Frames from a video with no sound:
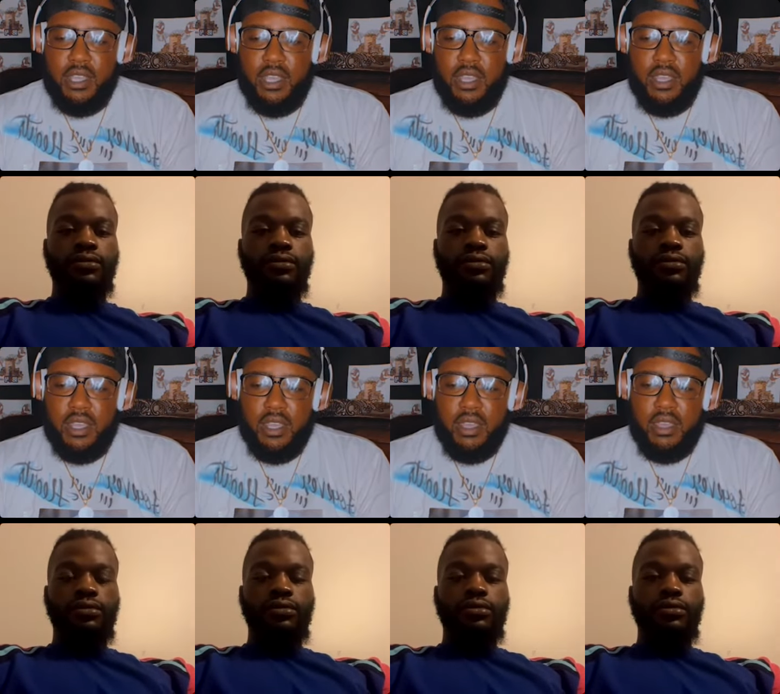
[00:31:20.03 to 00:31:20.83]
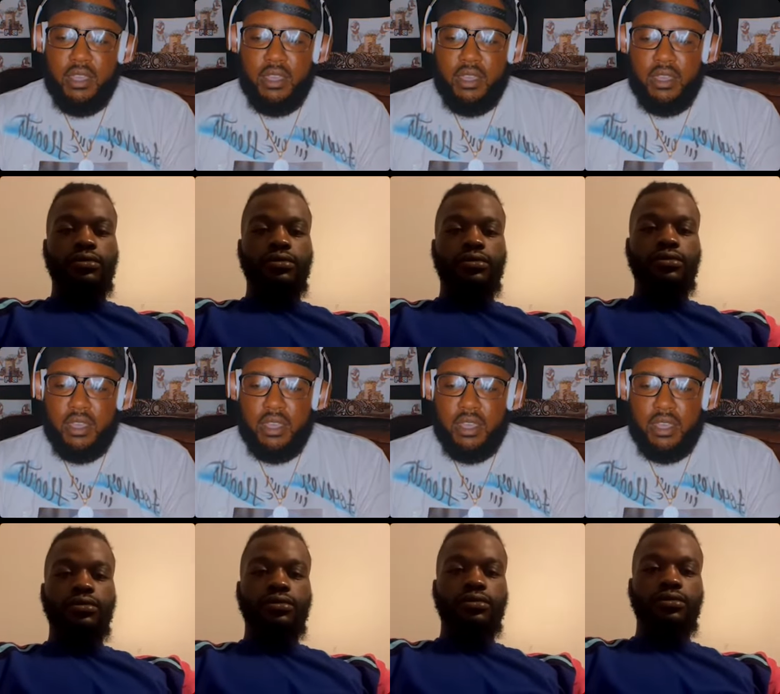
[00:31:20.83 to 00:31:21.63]

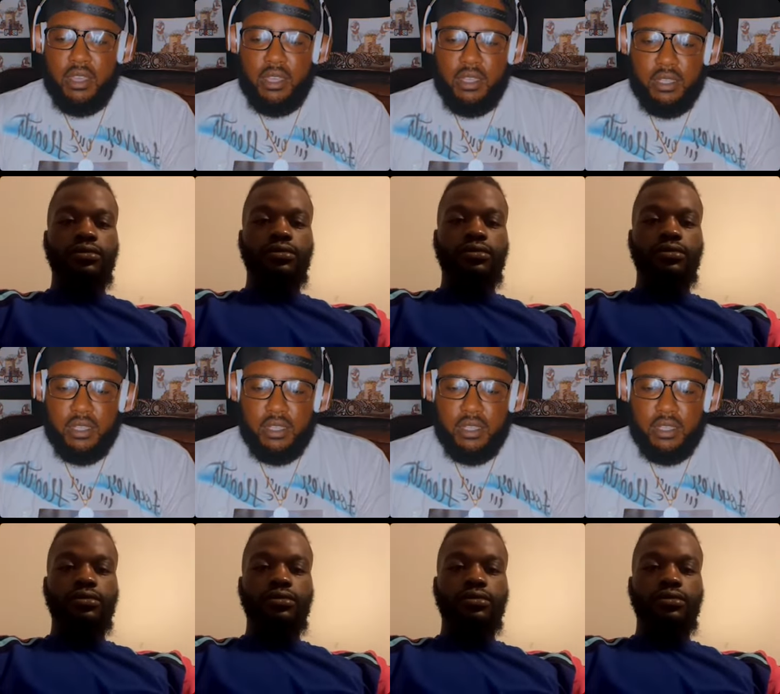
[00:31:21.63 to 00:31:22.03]
Nobody speaks.